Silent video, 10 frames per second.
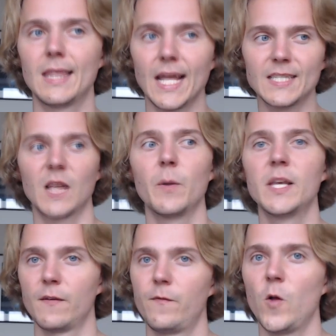that's like my
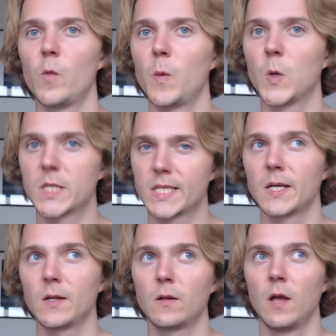default mode
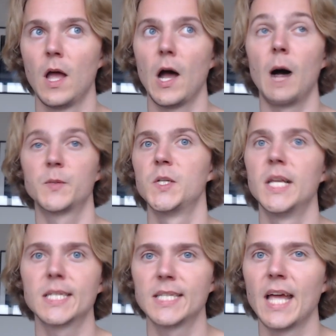still up to
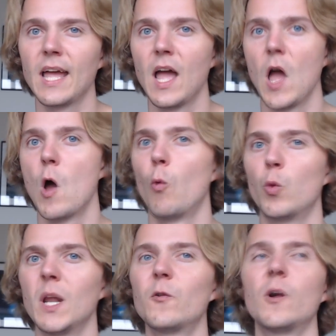this day.
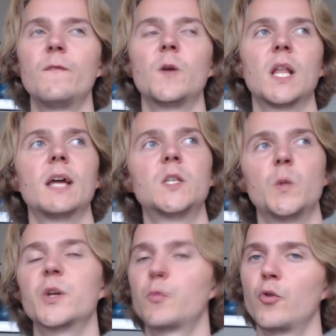Whenever I feel like too
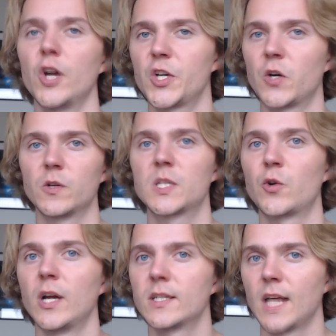much pressure or
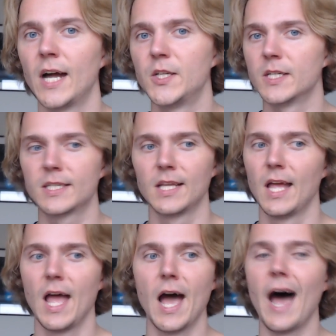stress, I just
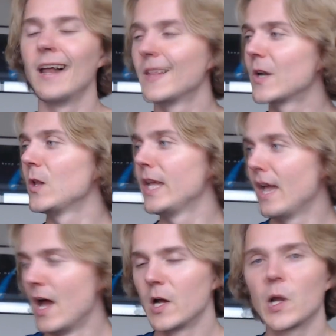I
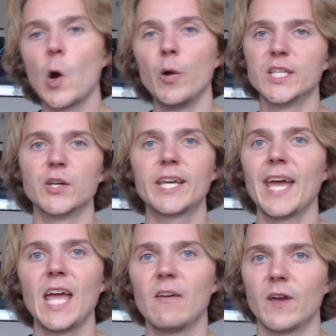literally go into a
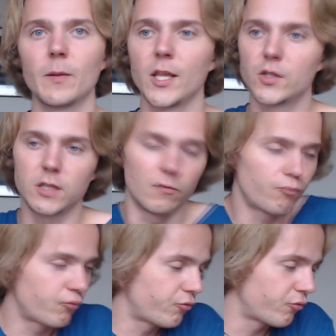cave and like just like
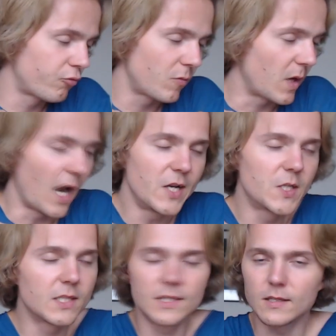I
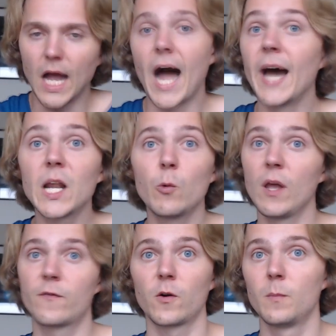just hide
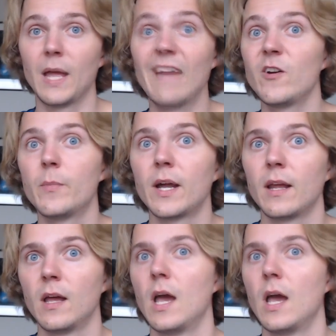away from everybody.